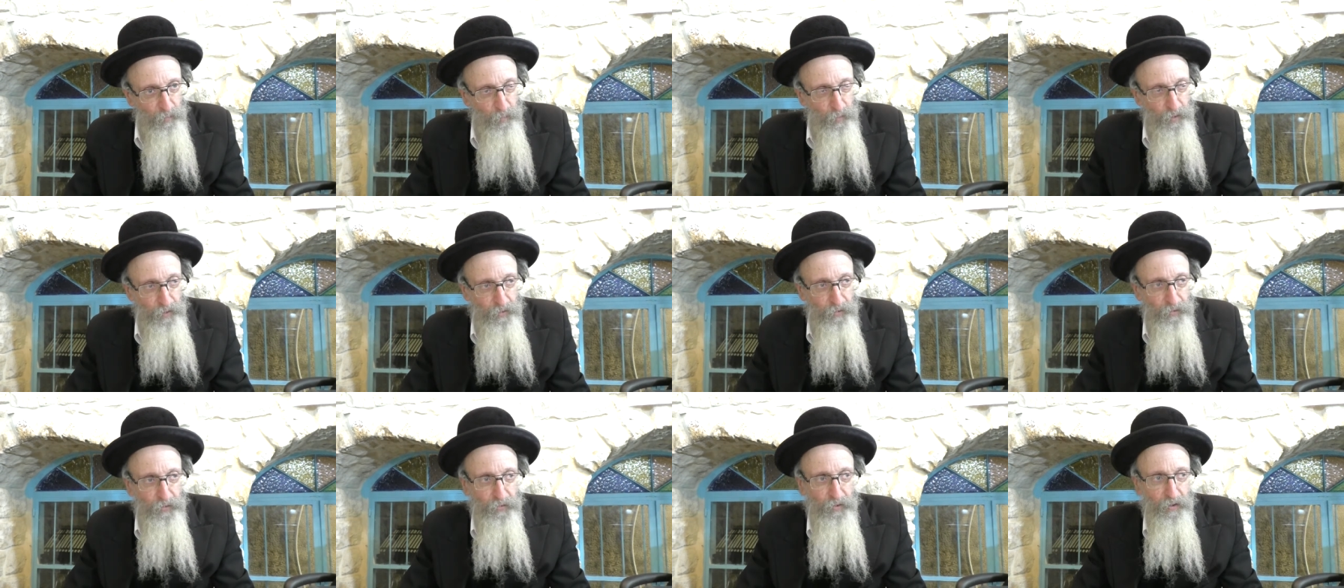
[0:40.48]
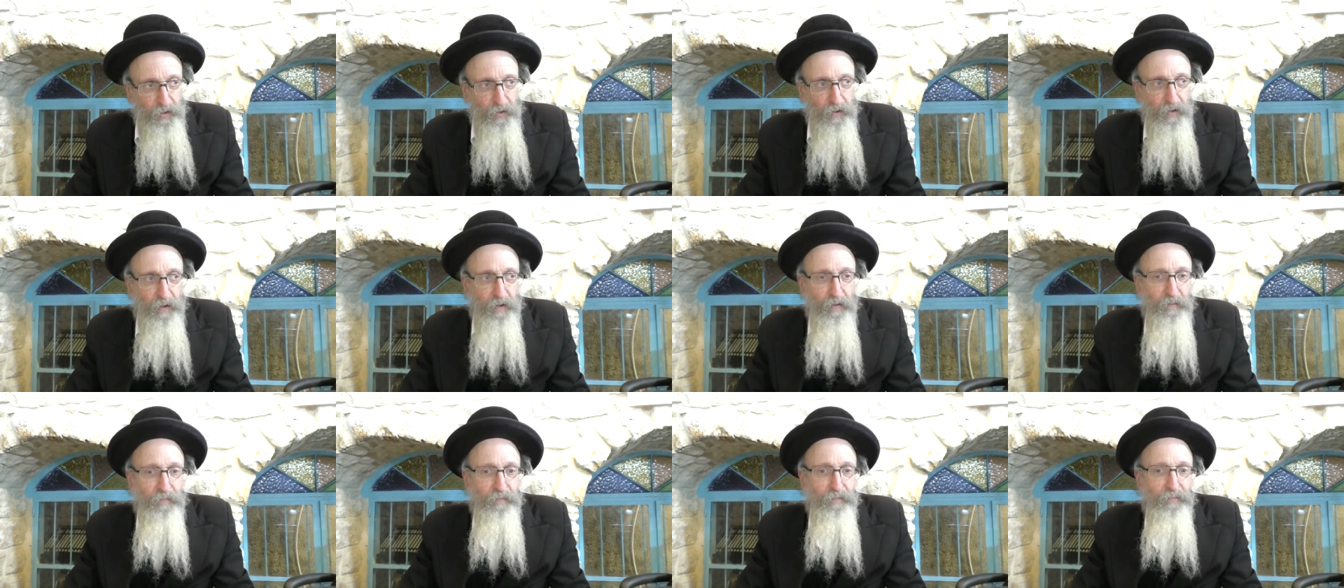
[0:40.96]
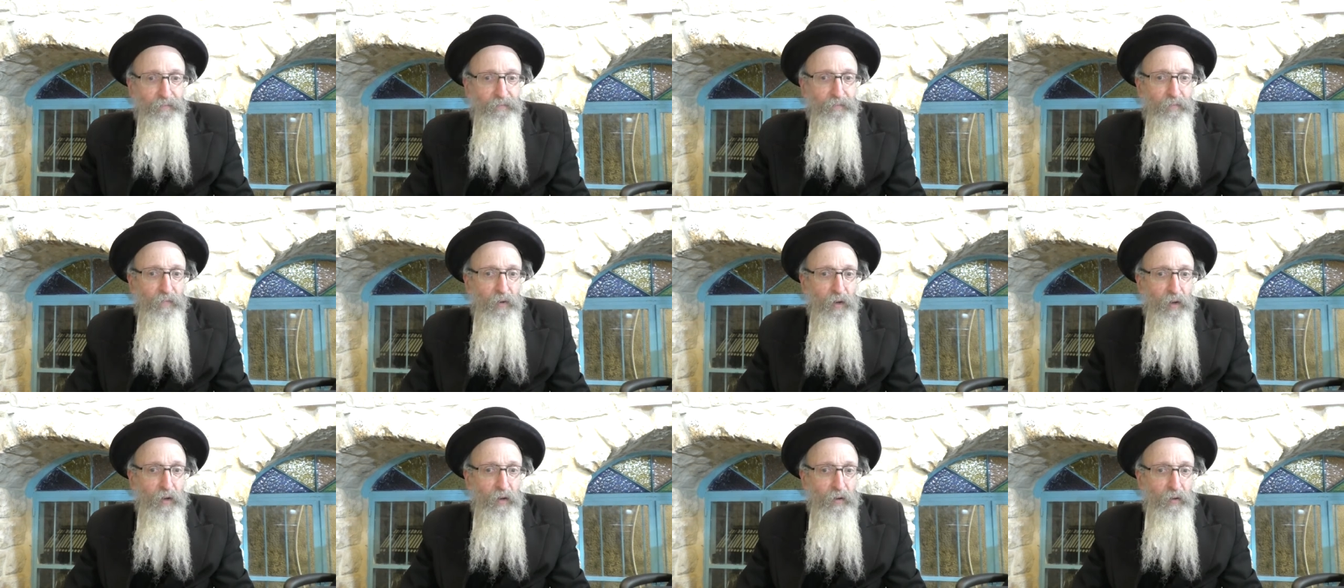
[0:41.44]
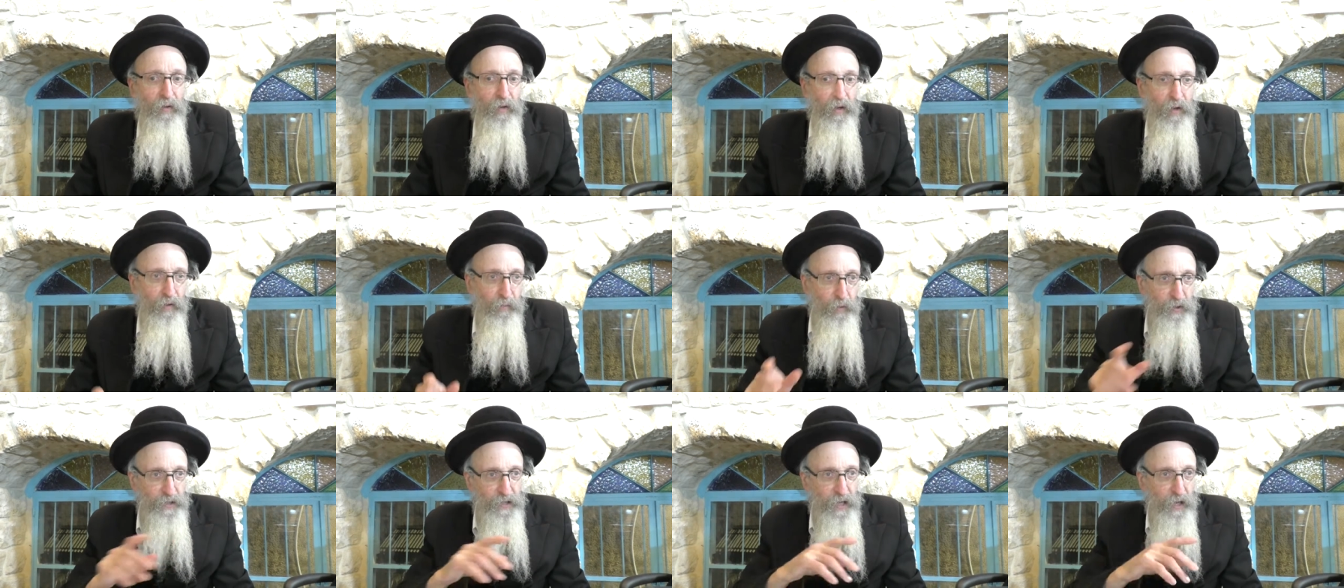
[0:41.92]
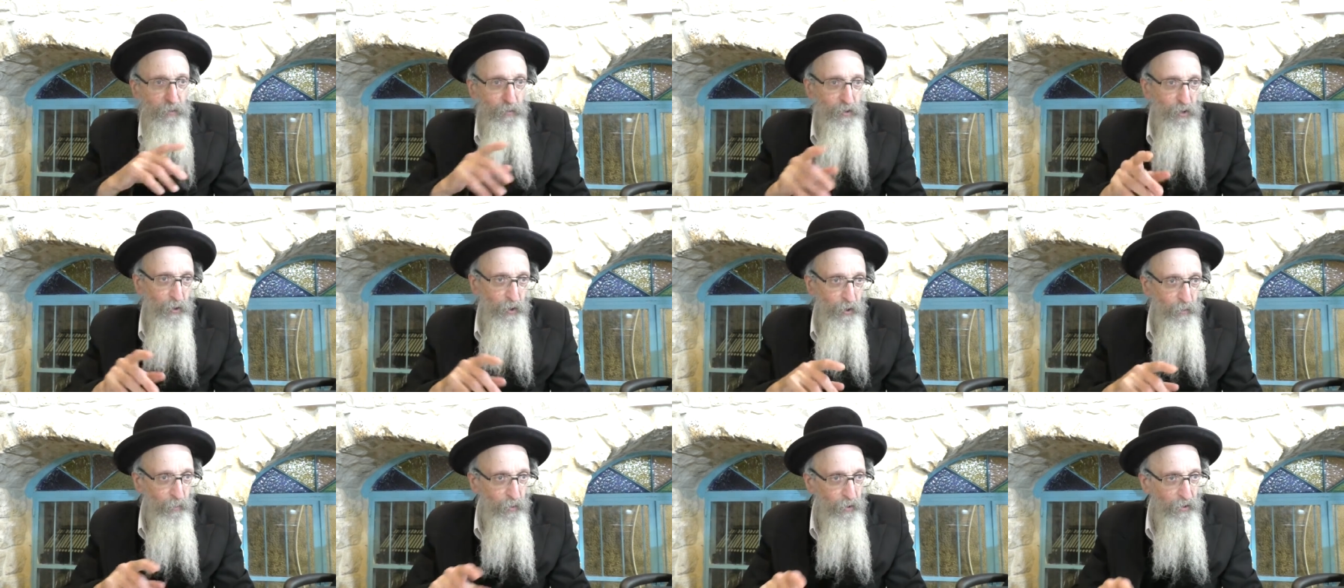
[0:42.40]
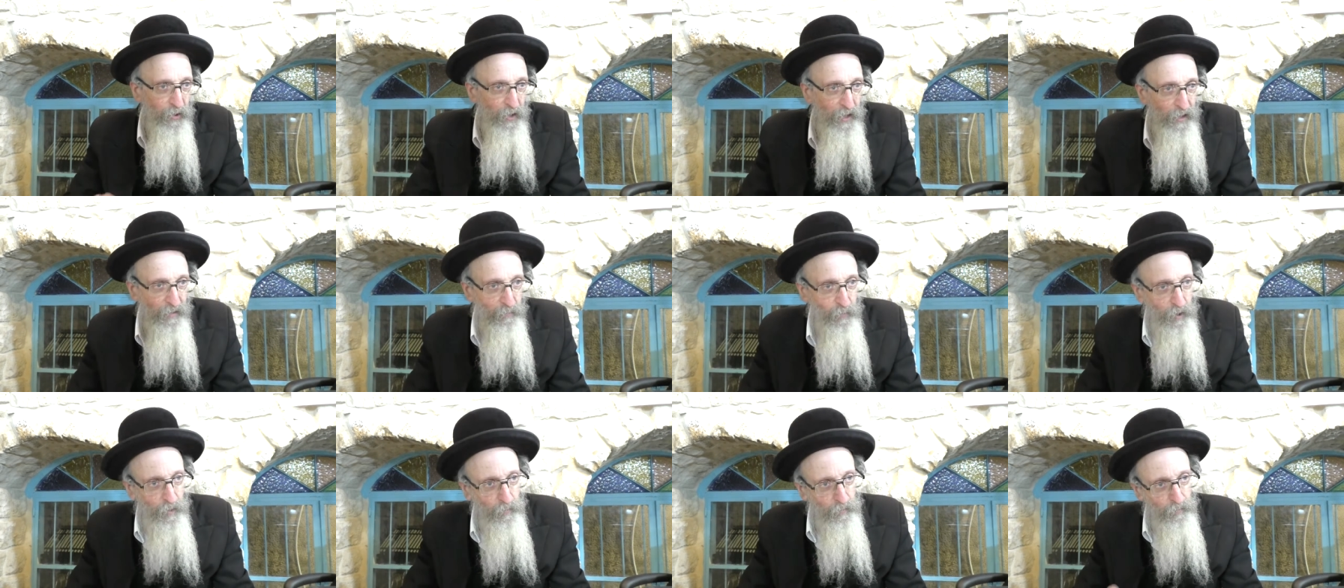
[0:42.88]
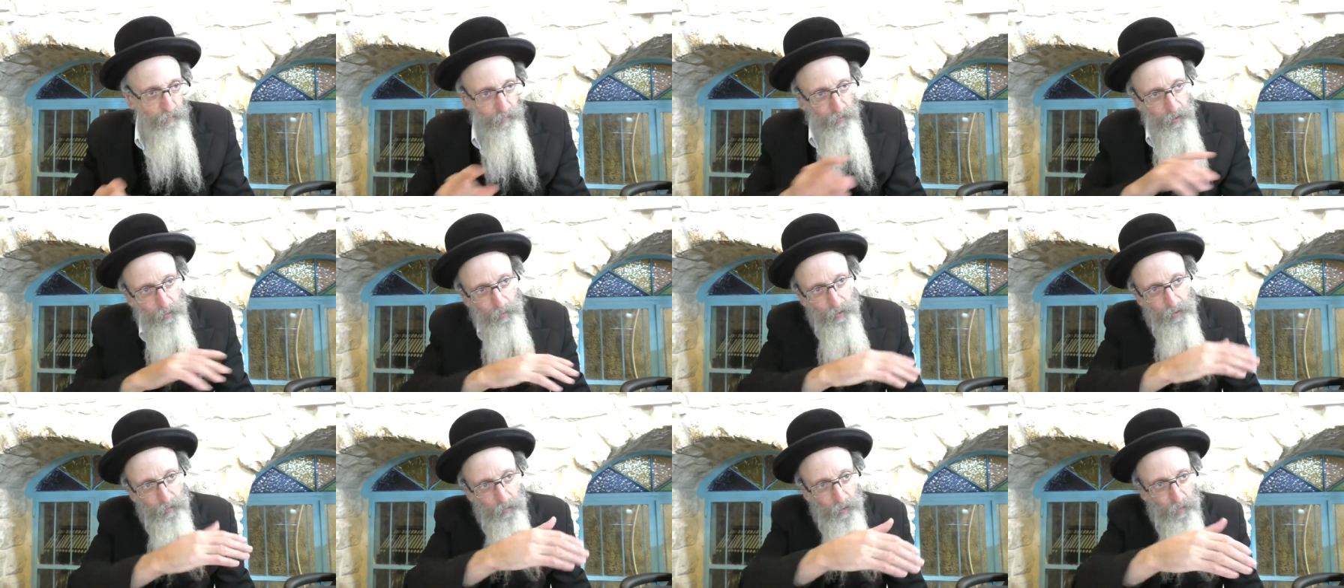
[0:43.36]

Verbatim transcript: with. Uh, the producer I was learning with them, we, we,